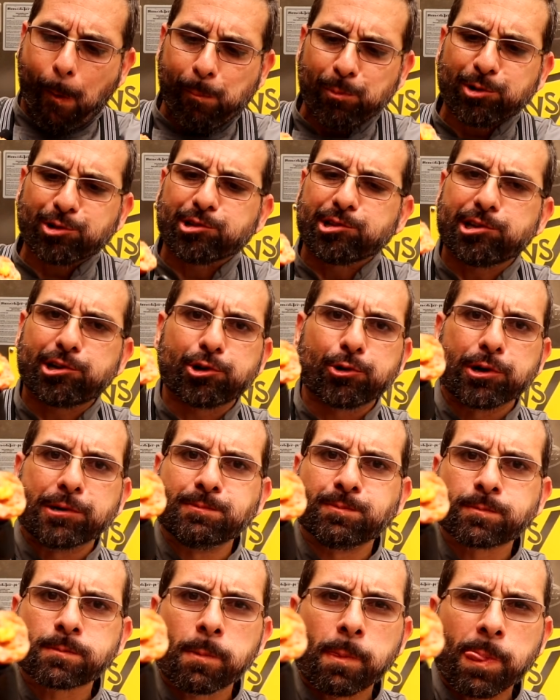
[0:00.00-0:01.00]
There's literally
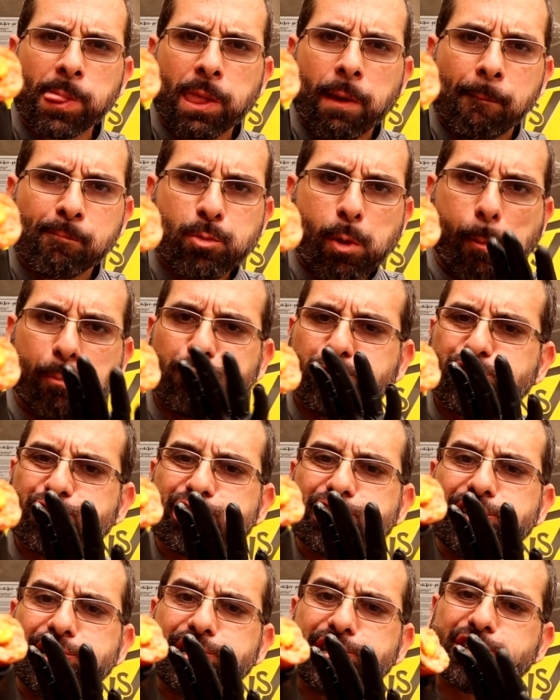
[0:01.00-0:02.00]

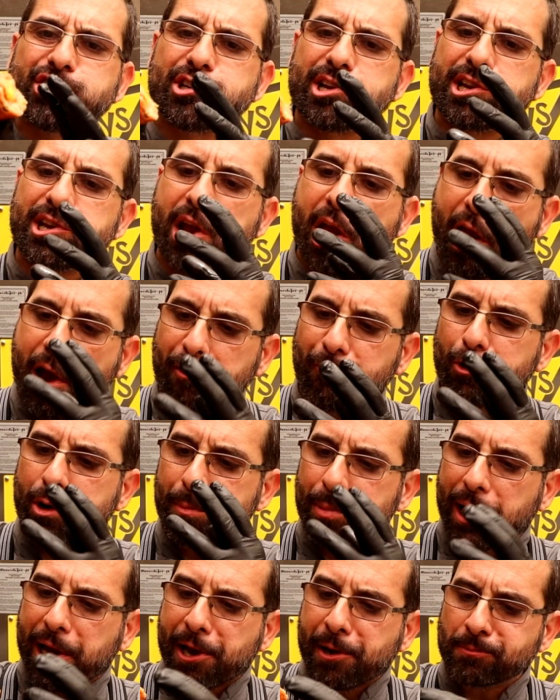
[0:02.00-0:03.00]
cheese in every
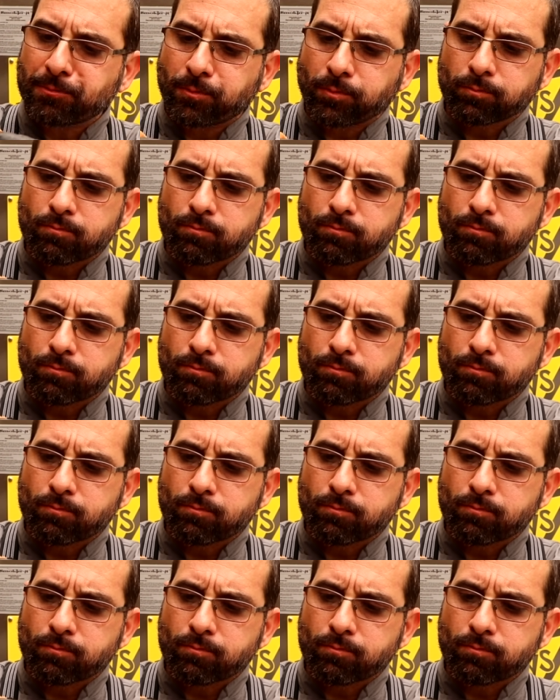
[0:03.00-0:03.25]
bite.